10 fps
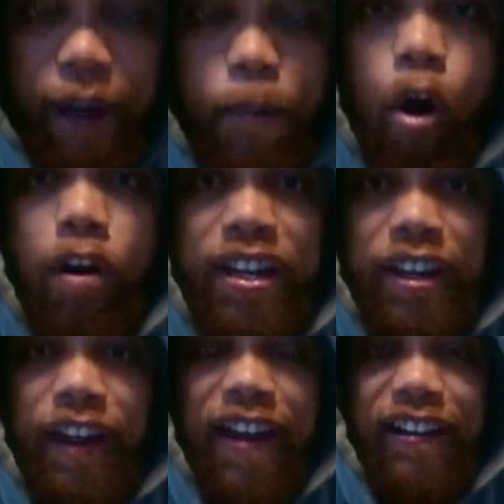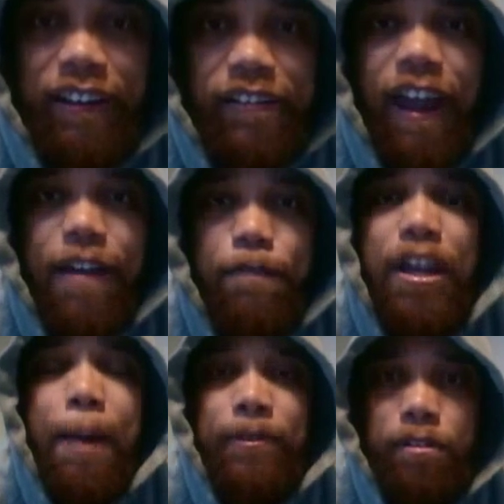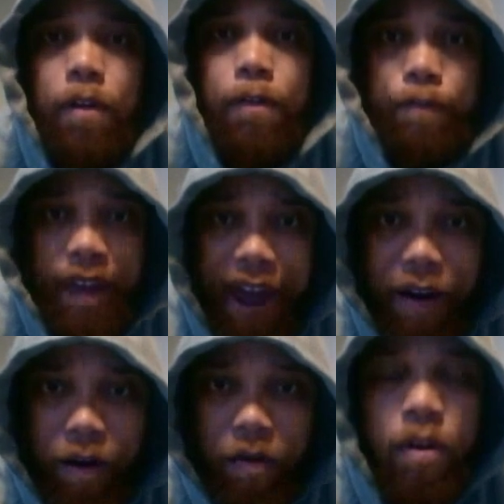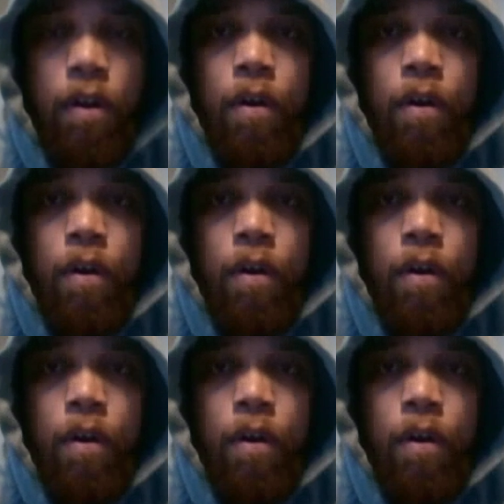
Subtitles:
I'm walking in like this every episode from now on